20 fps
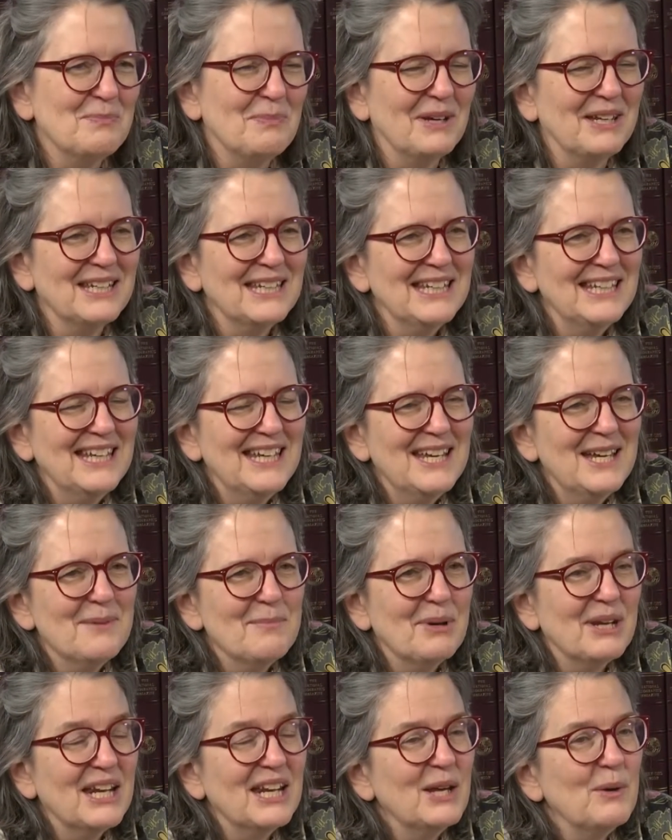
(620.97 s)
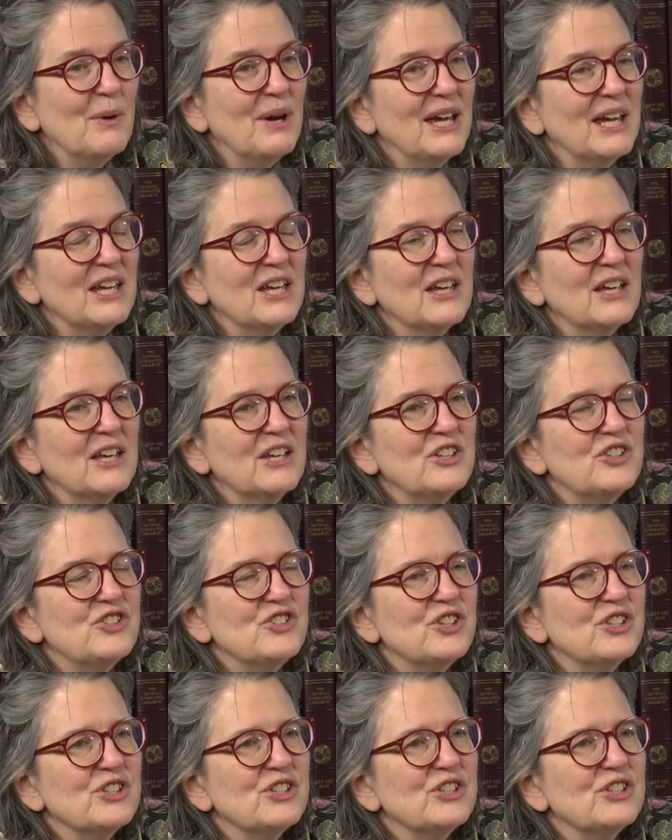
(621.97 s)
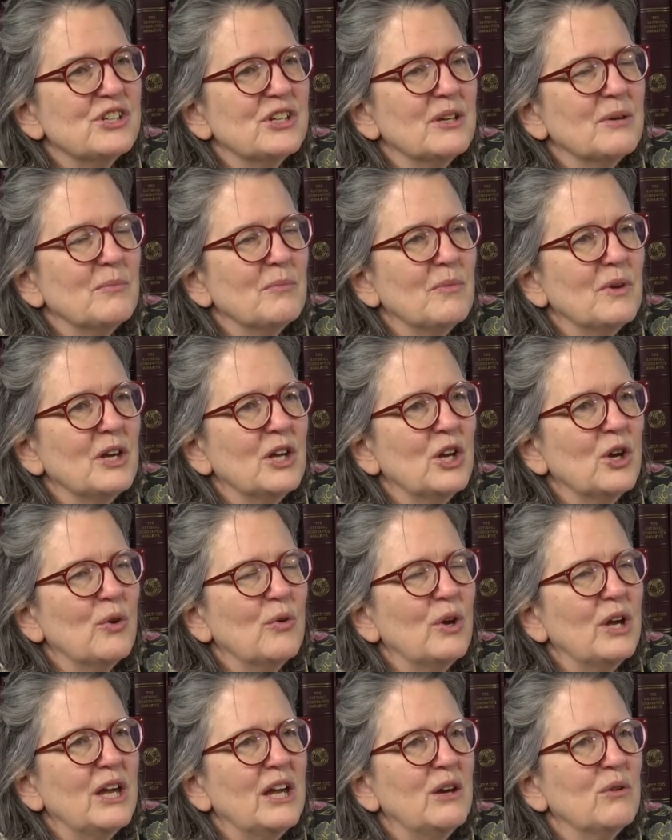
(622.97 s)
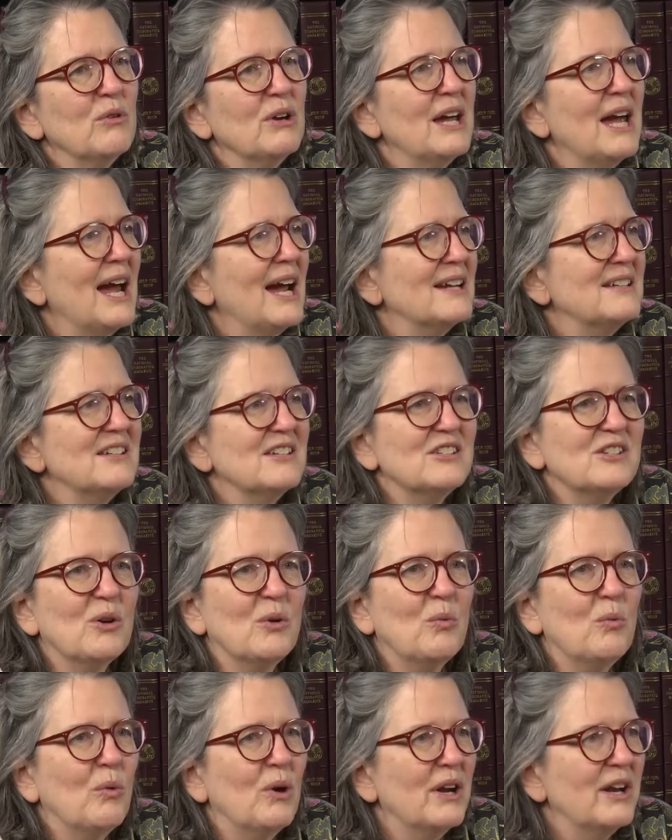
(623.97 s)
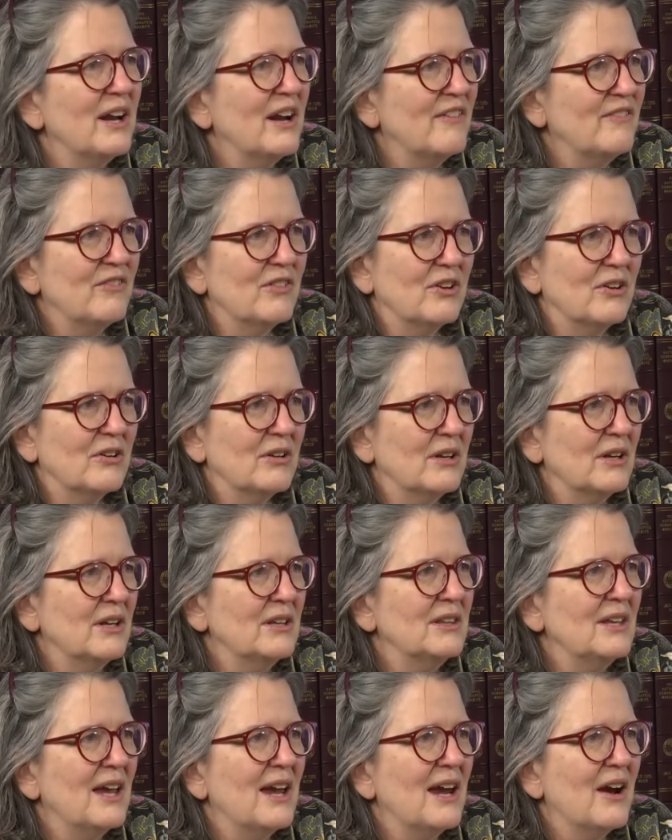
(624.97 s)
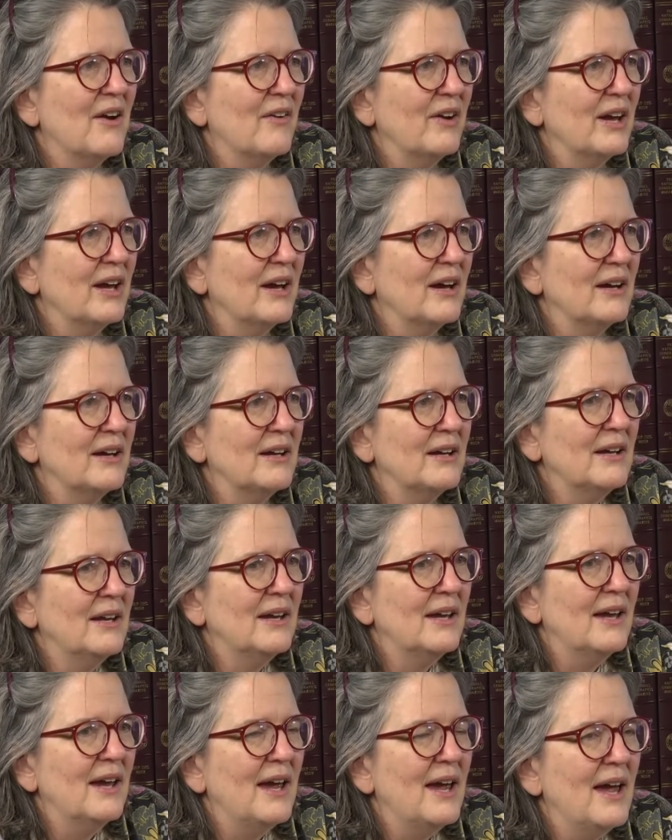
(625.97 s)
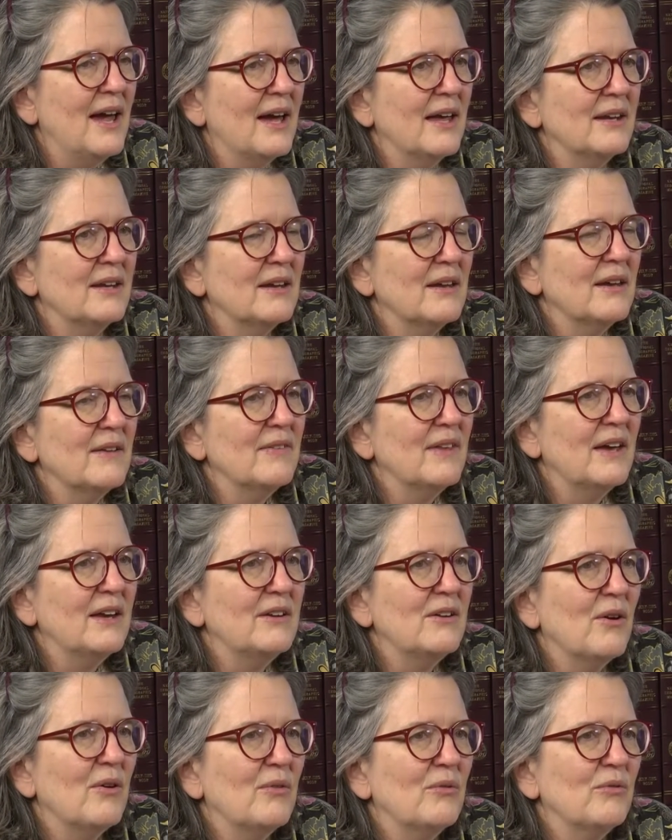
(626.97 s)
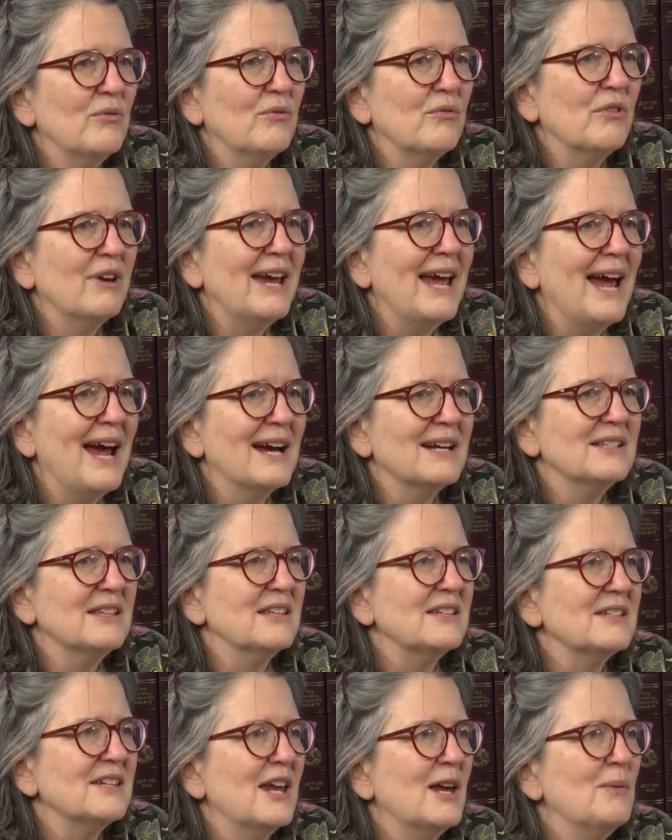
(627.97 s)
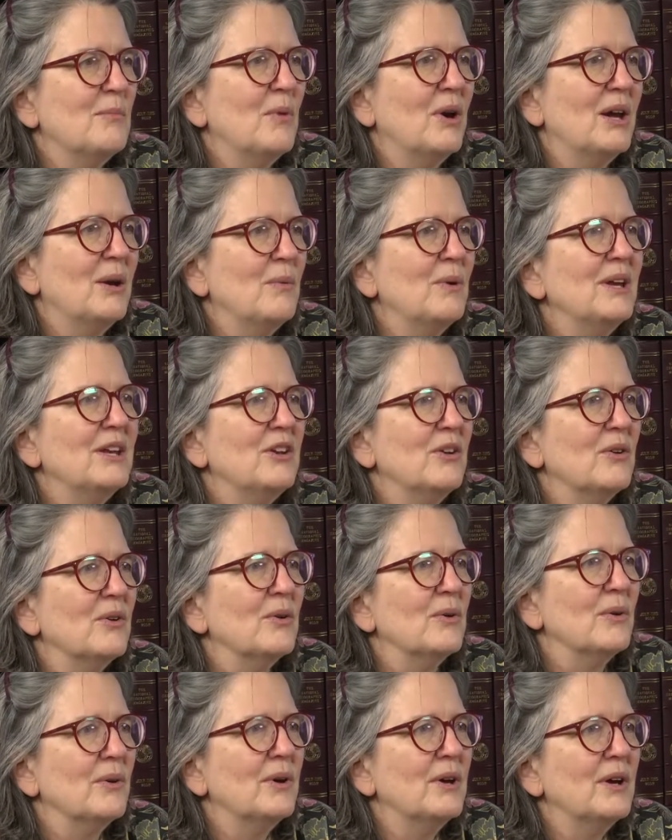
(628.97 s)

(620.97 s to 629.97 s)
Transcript: But anyway, it's just, he reacted to whatever in the area, and they don't react the same way we do.